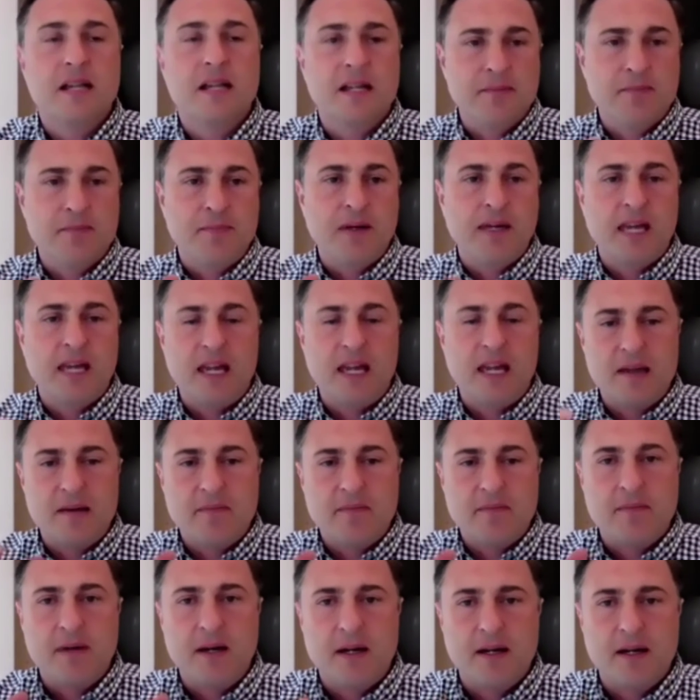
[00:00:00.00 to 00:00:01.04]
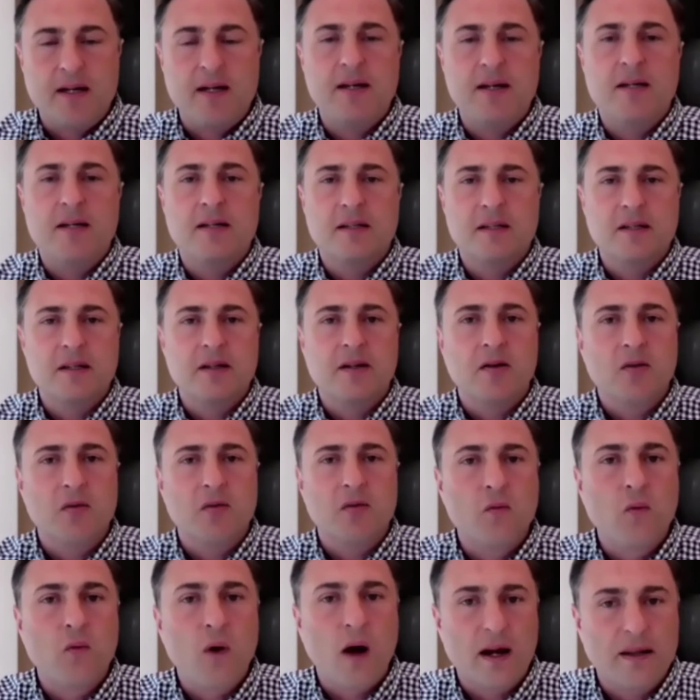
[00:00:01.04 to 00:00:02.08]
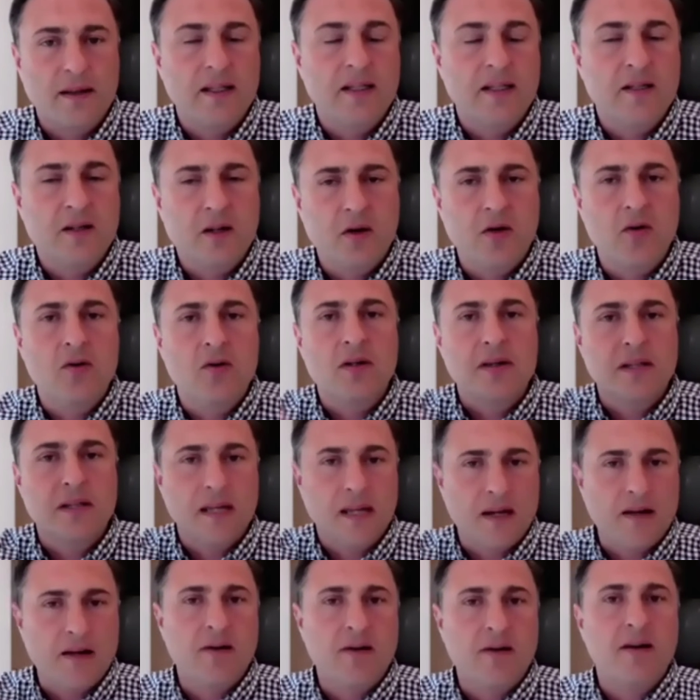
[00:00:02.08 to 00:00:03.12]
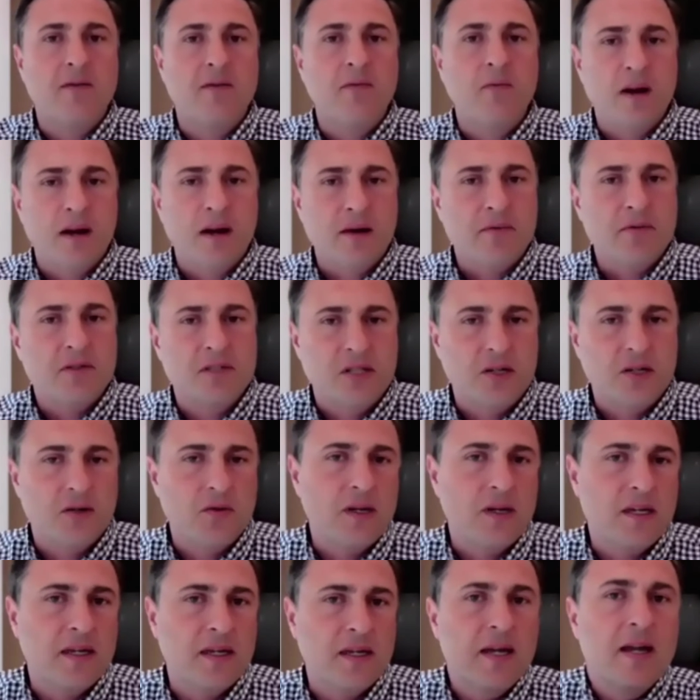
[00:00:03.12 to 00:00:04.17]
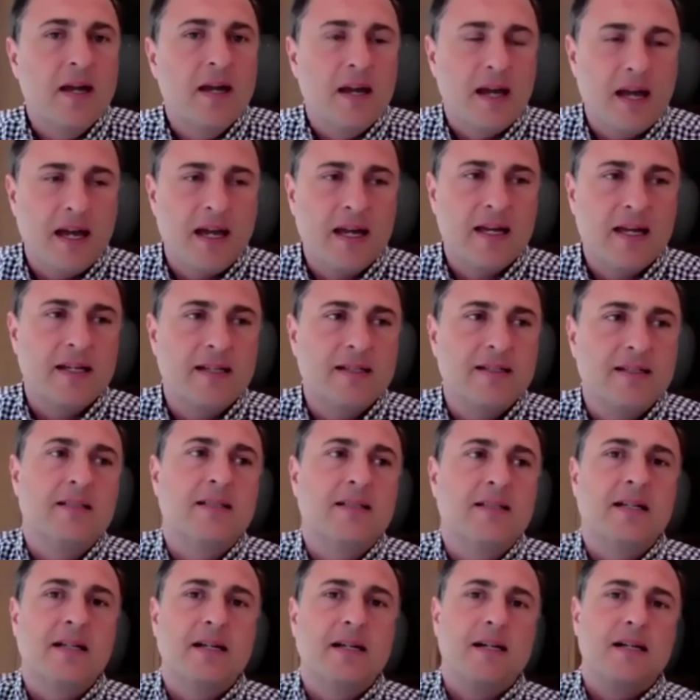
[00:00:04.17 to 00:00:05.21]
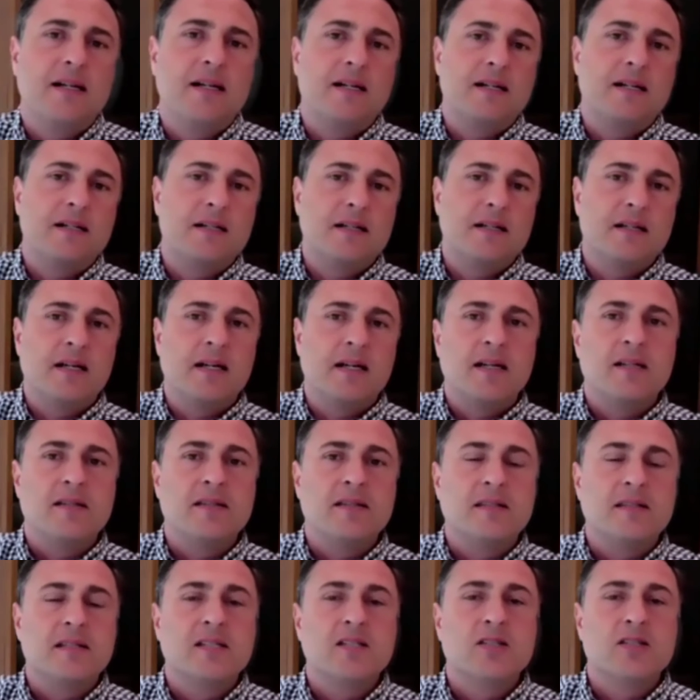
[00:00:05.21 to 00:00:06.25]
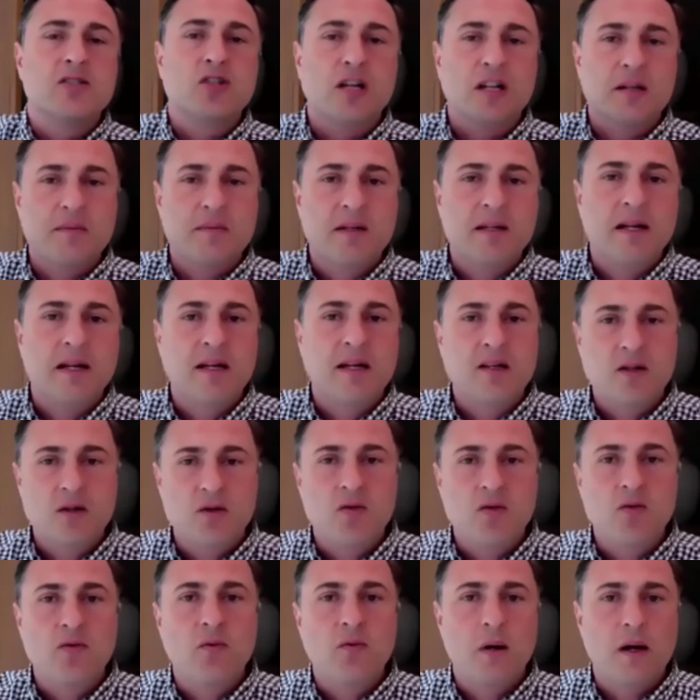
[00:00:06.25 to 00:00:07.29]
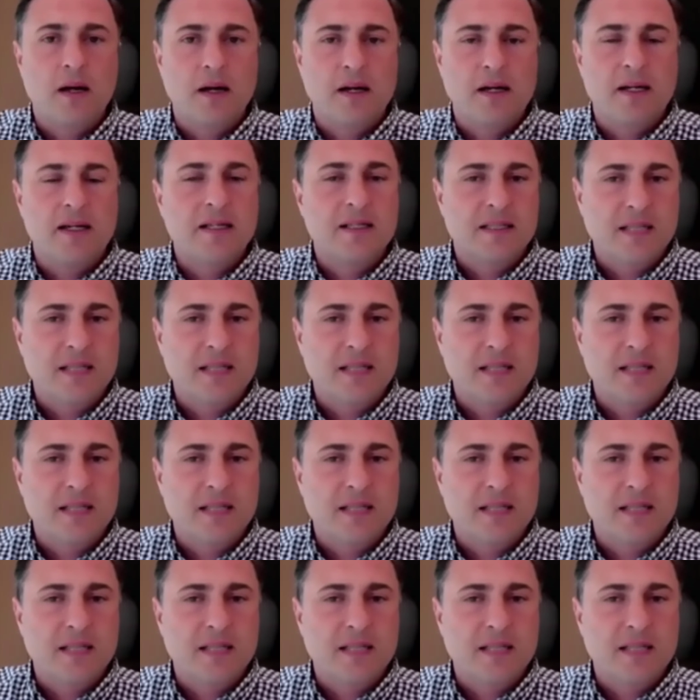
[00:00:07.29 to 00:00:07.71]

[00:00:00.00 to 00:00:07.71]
It became widely known in the area of what I was doing, and and this gentleman I knew in